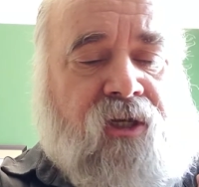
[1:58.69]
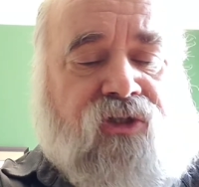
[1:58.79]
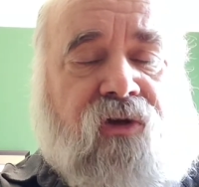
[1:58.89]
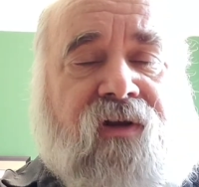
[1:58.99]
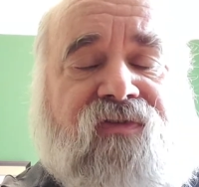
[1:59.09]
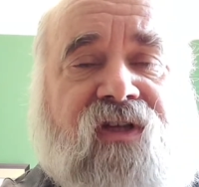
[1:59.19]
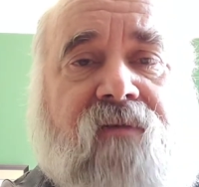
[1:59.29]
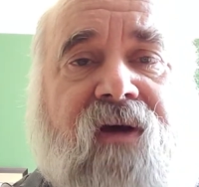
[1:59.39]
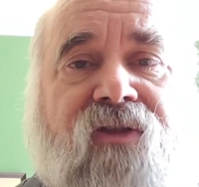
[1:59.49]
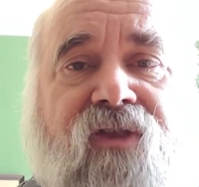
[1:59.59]
So enough said
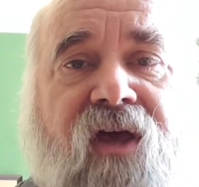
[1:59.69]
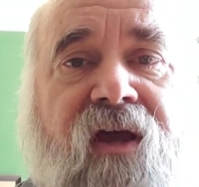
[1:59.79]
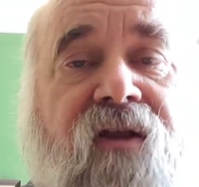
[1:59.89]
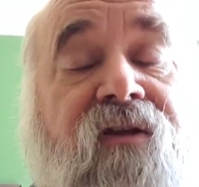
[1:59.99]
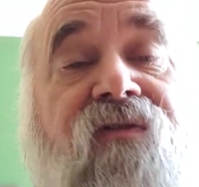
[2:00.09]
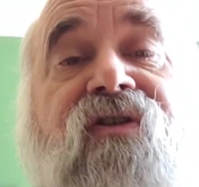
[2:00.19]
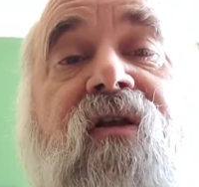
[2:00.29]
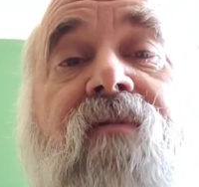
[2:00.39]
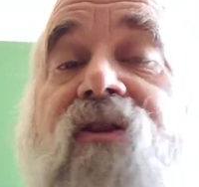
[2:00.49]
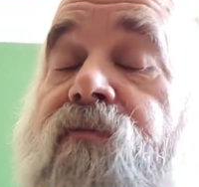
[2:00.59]
about that. Enough said
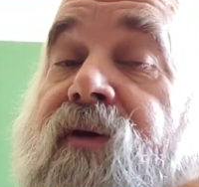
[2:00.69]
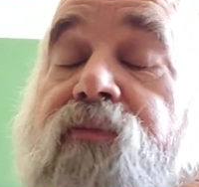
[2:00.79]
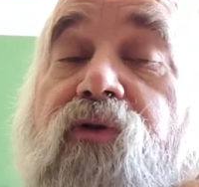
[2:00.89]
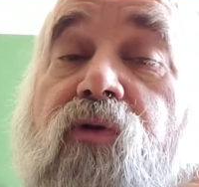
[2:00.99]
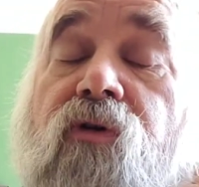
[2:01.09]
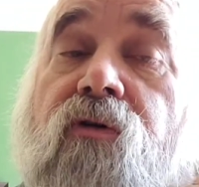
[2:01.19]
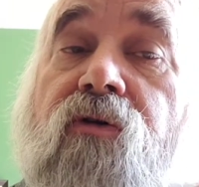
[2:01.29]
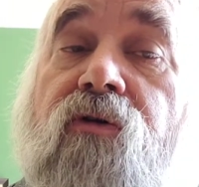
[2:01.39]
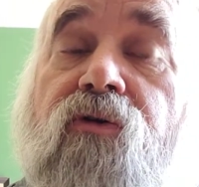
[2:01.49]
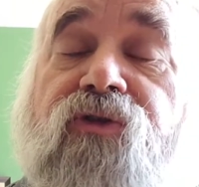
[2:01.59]
about the people who
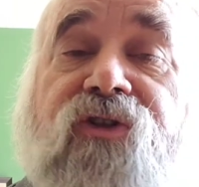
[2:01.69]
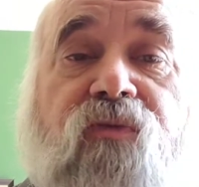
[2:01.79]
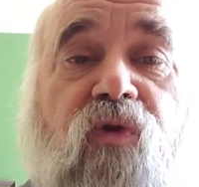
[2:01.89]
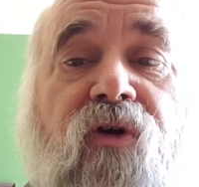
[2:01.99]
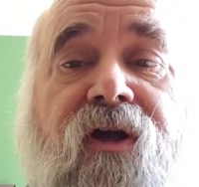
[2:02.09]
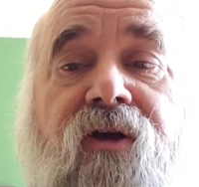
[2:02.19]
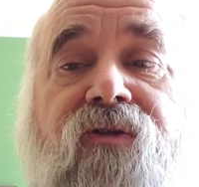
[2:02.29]
are losing work out